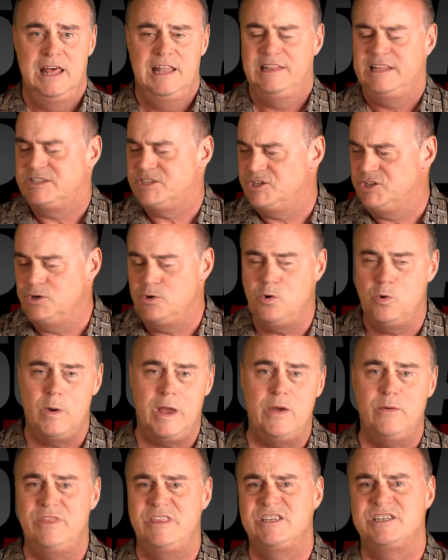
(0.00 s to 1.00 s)
Let's do
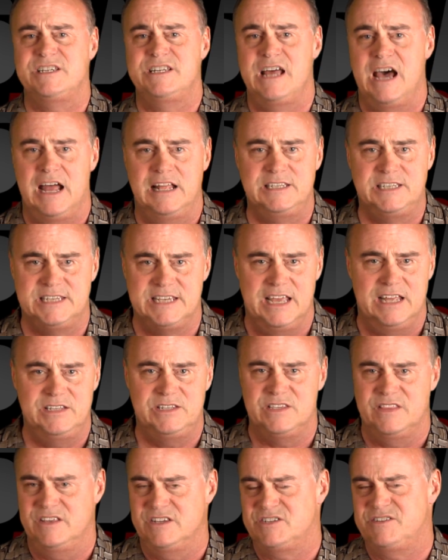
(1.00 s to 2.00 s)
away with this
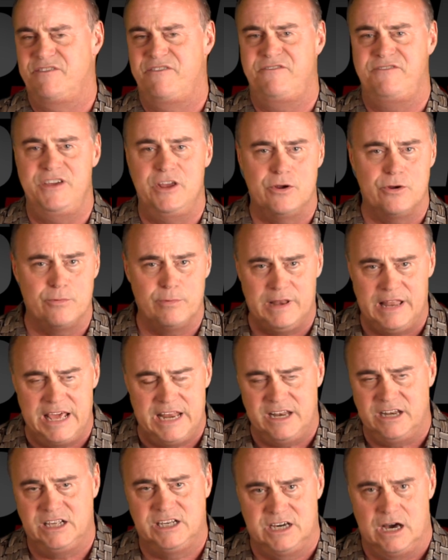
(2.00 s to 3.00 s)
nonsense and this
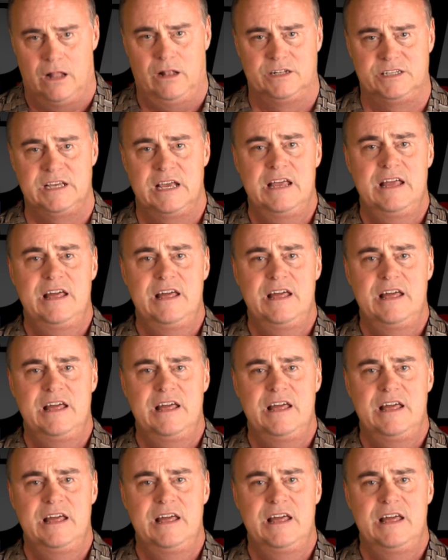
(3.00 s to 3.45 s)
fear-related cult